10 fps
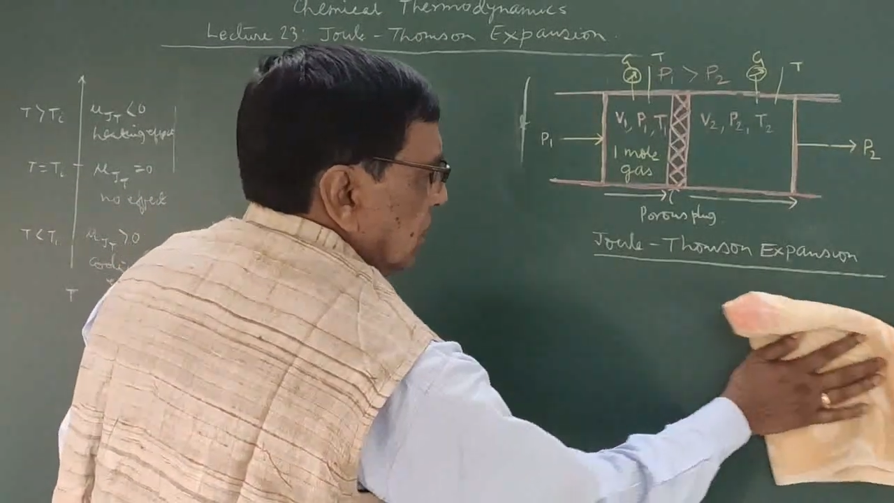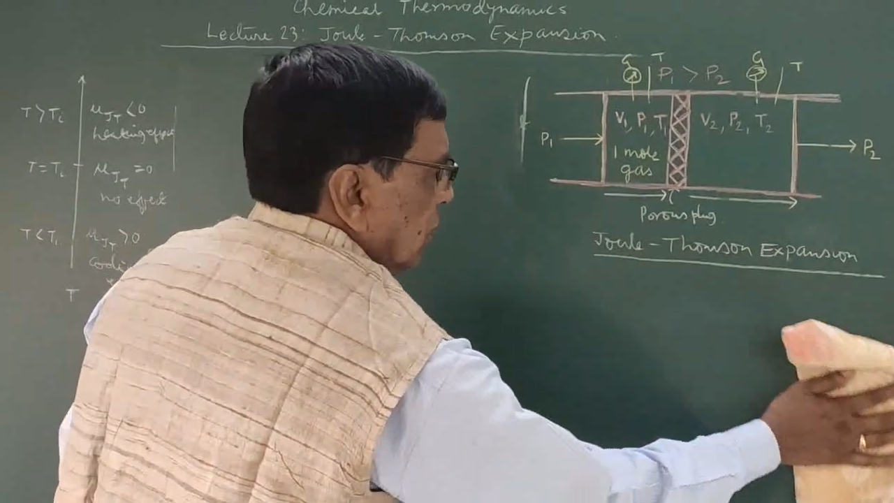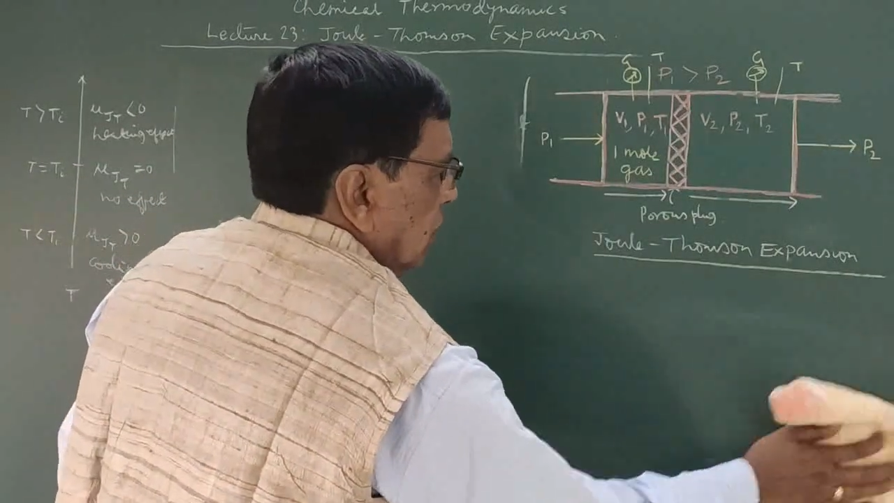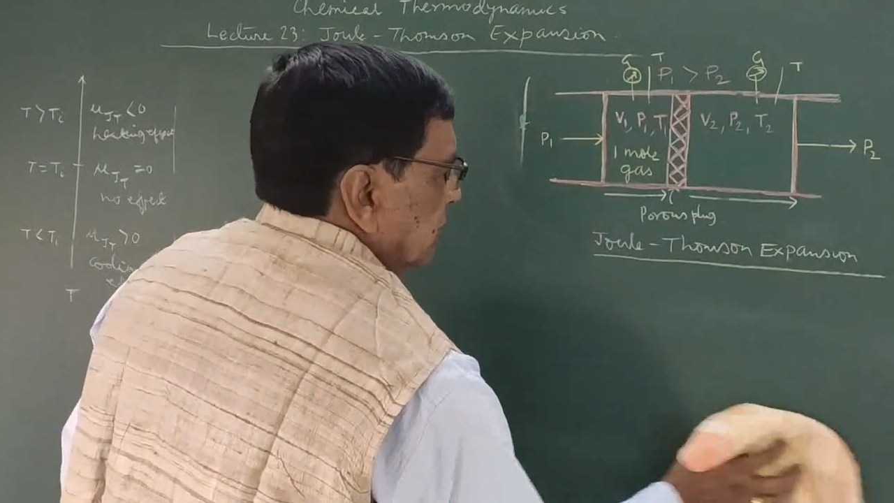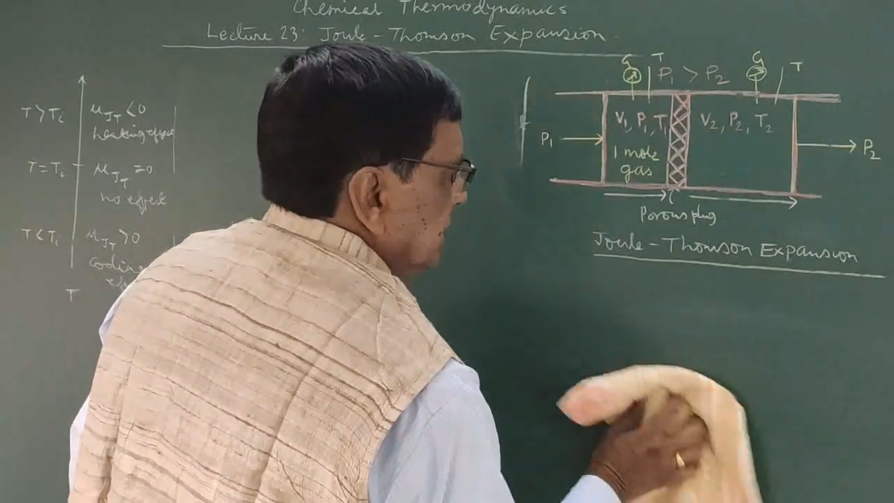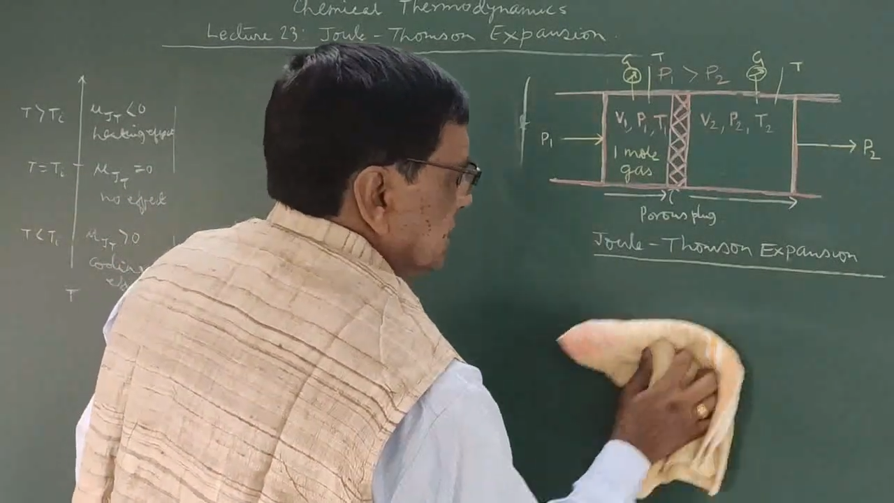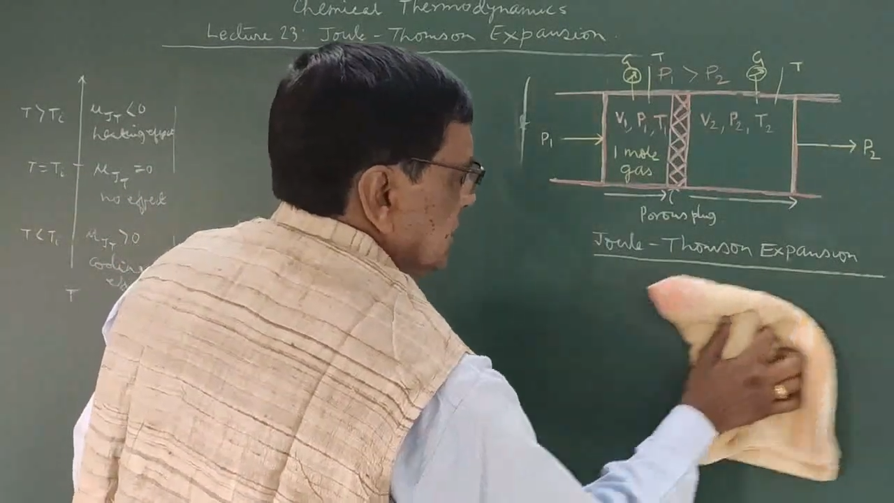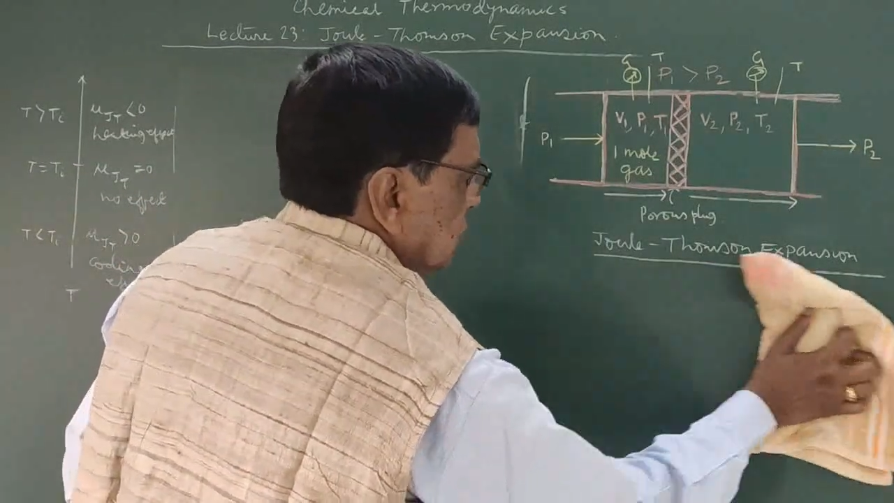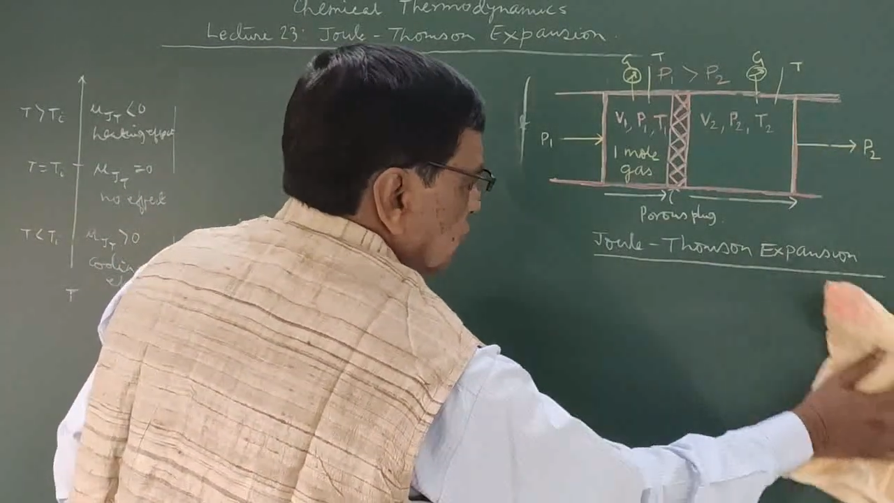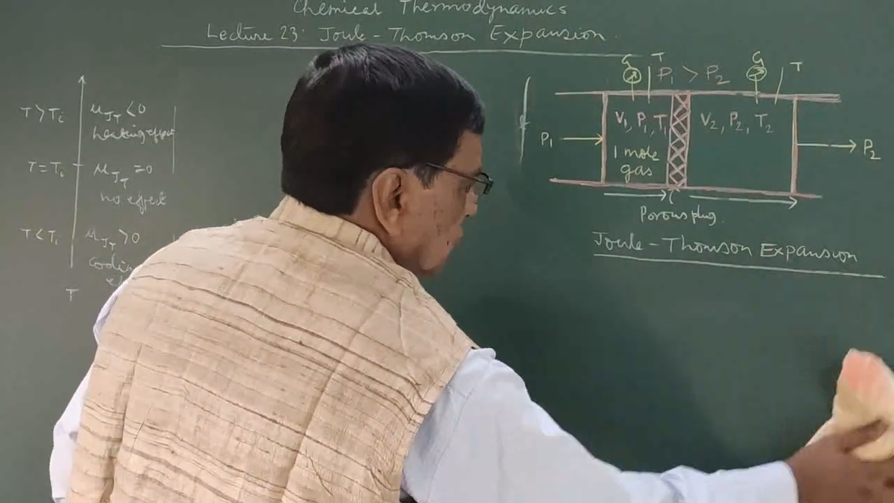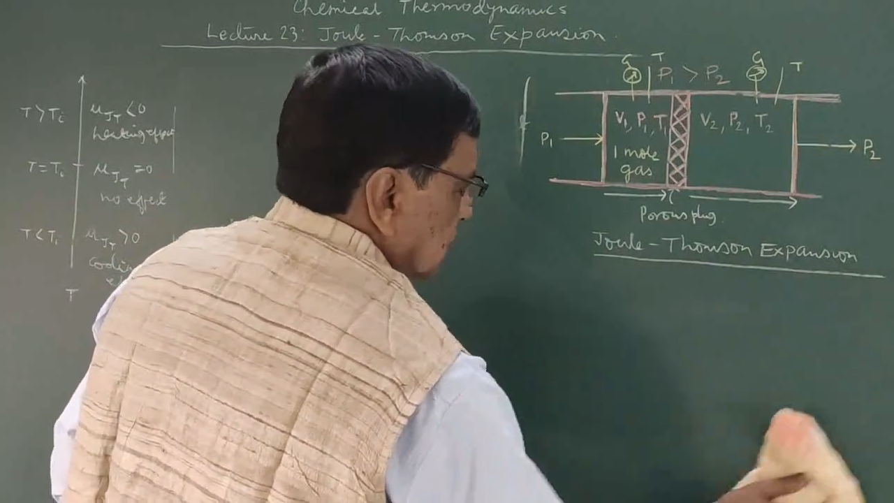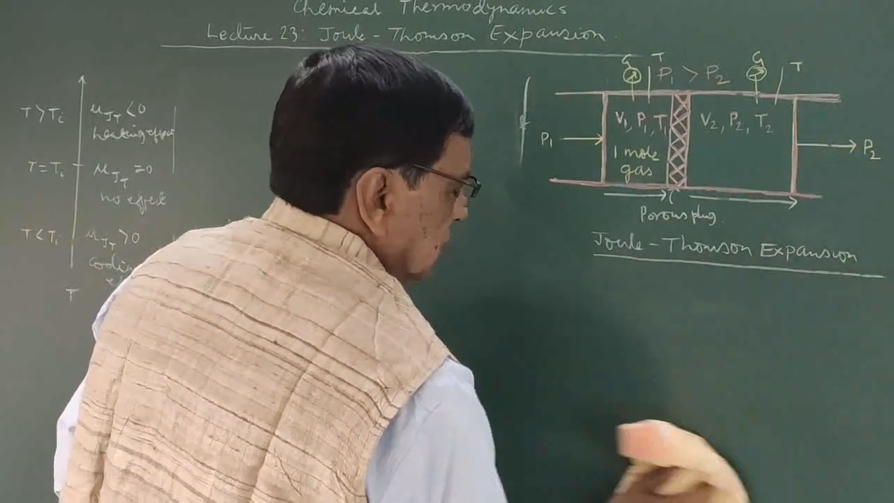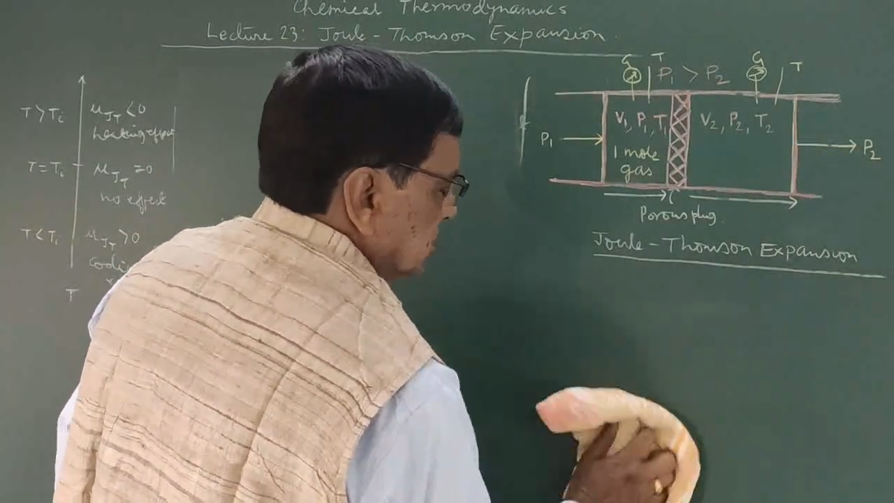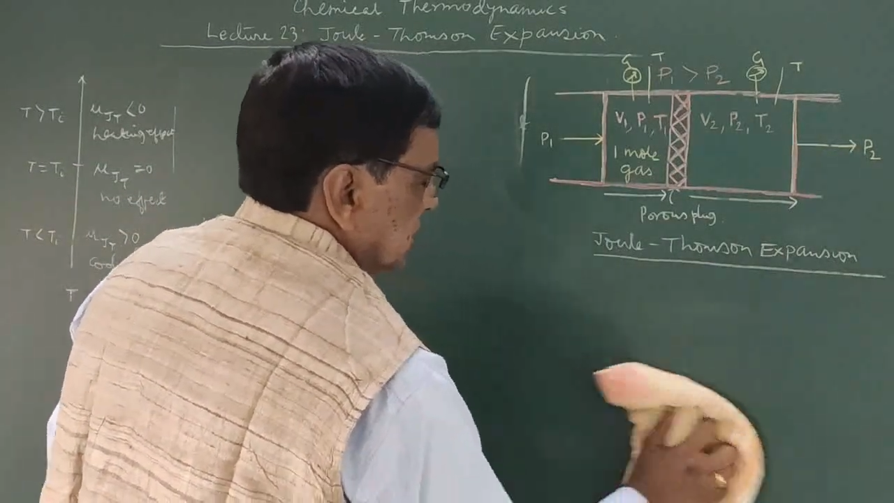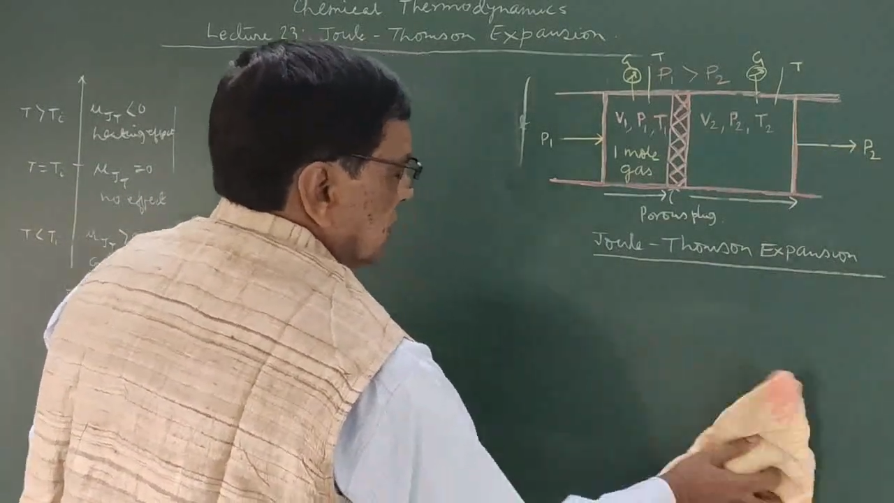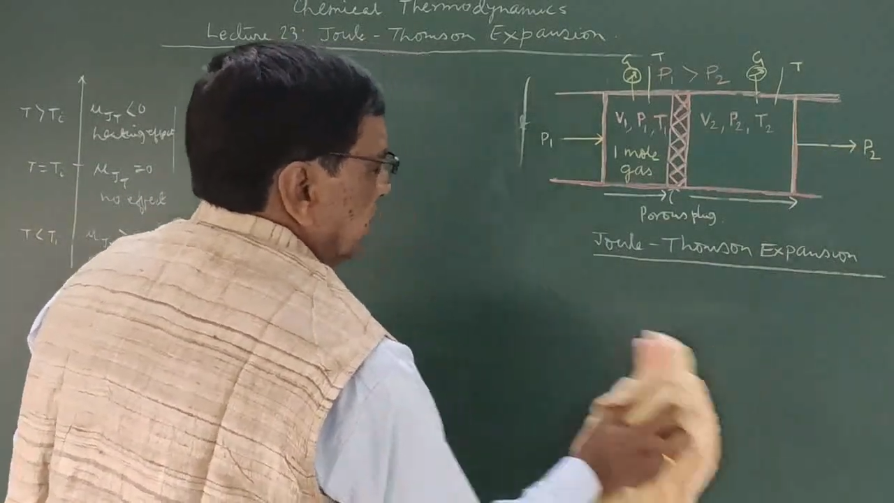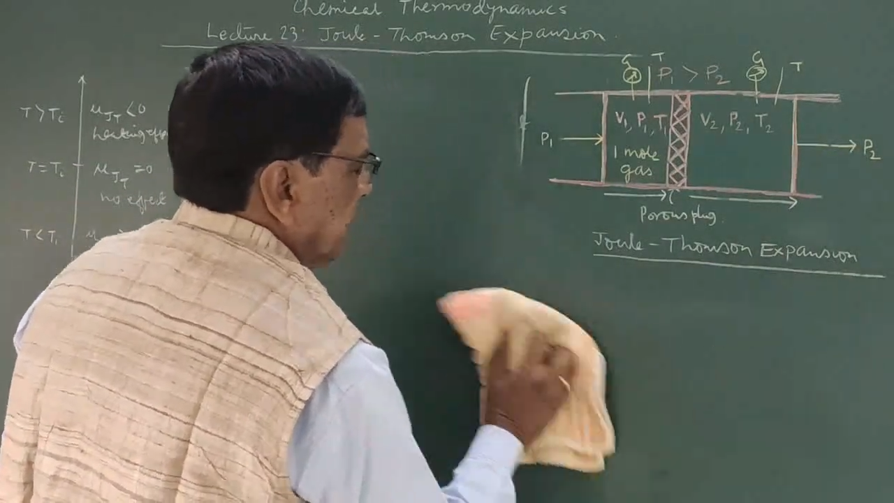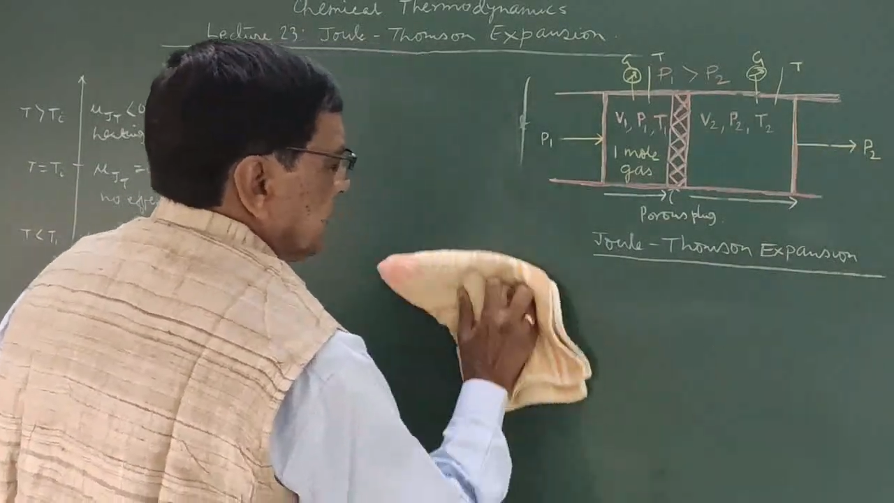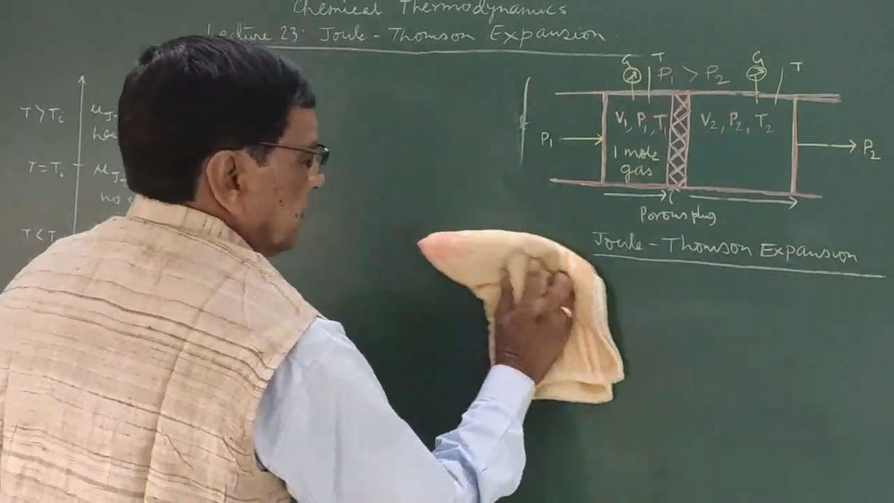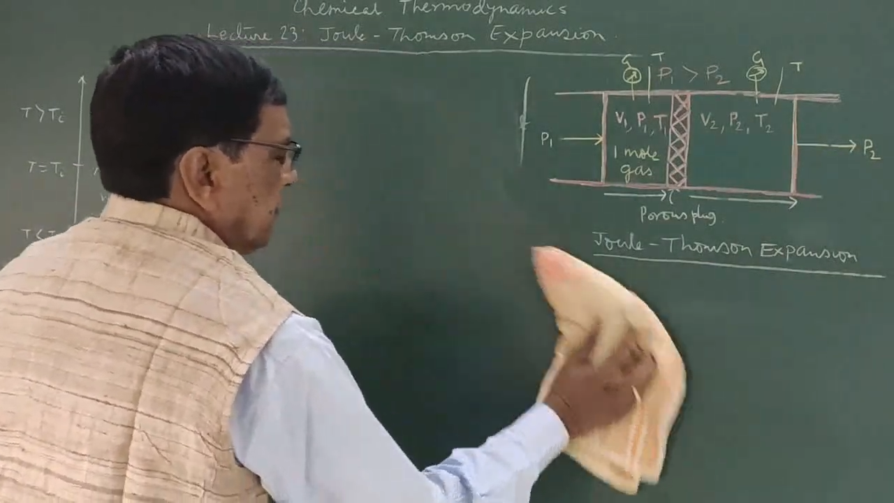of this Joule-Thomson effect